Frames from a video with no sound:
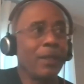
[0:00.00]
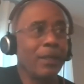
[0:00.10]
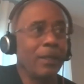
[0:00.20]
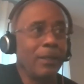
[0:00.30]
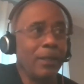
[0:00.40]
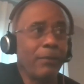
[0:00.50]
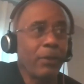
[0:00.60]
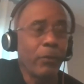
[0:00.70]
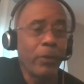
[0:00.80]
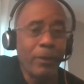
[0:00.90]
living
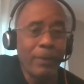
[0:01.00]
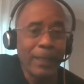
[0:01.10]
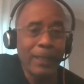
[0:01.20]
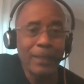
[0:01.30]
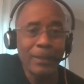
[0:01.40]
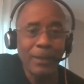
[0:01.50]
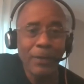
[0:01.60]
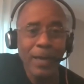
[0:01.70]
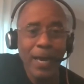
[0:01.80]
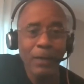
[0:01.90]
room, I guess, of
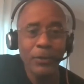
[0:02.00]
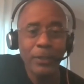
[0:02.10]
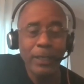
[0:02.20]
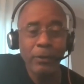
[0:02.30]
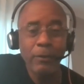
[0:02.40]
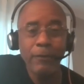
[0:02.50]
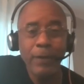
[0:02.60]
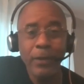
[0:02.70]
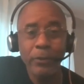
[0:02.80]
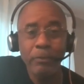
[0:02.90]
the house that her
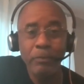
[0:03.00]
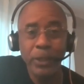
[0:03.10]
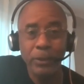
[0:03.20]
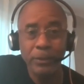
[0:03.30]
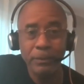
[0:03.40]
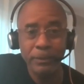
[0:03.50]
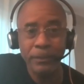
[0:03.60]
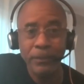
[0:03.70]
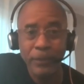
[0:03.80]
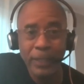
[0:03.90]
father built in